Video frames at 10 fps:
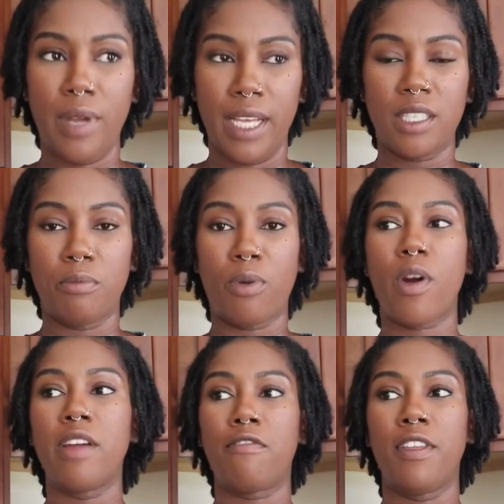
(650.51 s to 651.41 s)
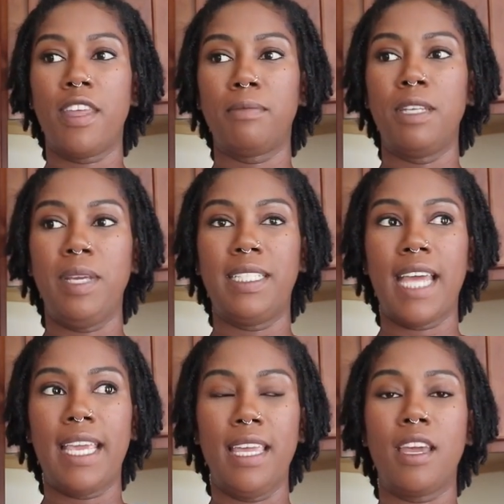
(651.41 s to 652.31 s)
It's important for them to be
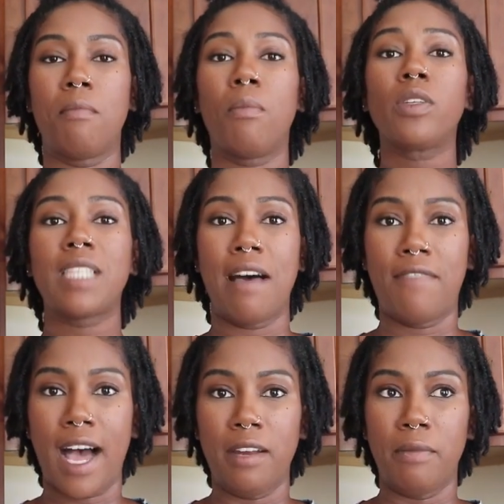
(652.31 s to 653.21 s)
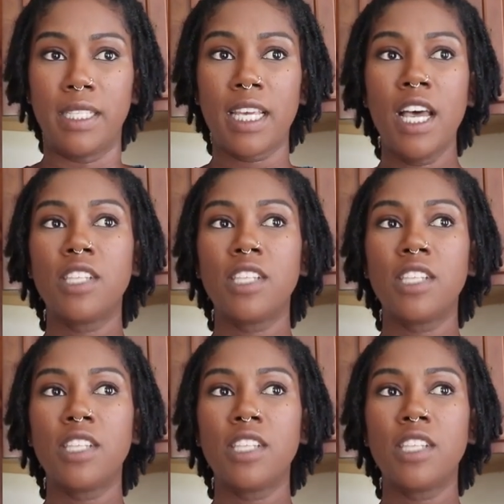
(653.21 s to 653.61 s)
taking their multivitamins